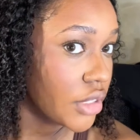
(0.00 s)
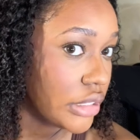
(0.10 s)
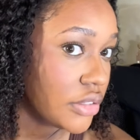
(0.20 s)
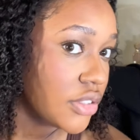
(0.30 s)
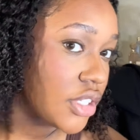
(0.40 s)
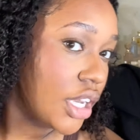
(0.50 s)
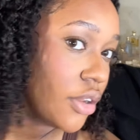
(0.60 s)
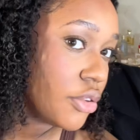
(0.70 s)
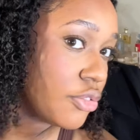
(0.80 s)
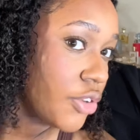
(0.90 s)
See
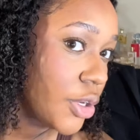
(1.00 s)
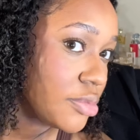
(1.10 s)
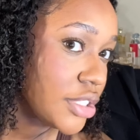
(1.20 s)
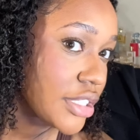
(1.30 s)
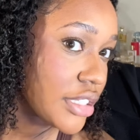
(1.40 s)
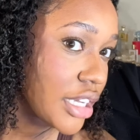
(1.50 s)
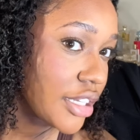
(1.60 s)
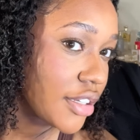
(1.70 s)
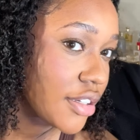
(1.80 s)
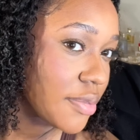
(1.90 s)
how the foam just
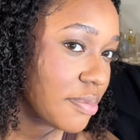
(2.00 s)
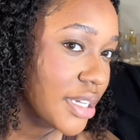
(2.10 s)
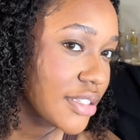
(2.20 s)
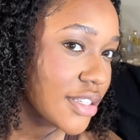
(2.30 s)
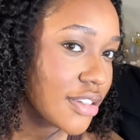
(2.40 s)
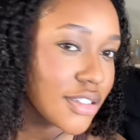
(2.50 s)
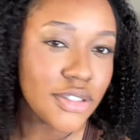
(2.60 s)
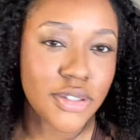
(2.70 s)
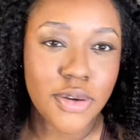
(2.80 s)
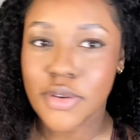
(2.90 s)
like makes that look
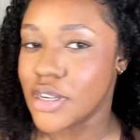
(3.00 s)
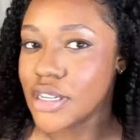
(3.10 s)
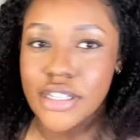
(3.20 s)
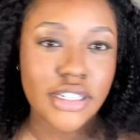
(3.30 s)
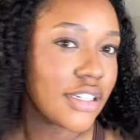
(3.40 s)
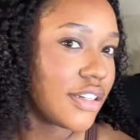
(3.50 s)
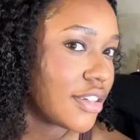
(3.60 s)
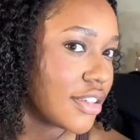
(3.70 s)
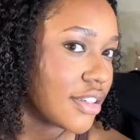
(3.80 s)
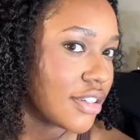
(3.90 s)
so good?
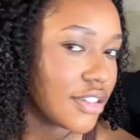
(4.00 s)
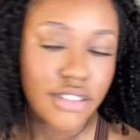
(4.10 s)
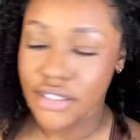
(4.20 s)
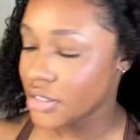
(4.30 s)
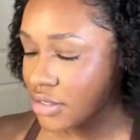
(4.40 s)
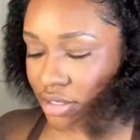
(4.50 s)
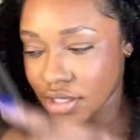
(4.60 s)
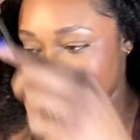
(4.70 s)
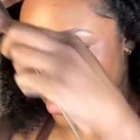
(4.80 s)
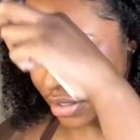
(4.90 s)

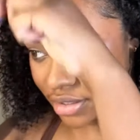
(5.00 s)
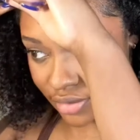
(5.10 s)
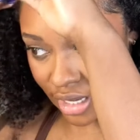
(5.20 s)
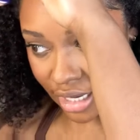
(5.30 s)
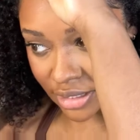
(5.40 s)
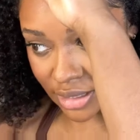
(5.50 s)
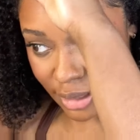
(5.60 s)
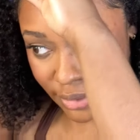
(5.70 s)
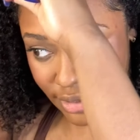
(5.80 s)
Ugh, and it smells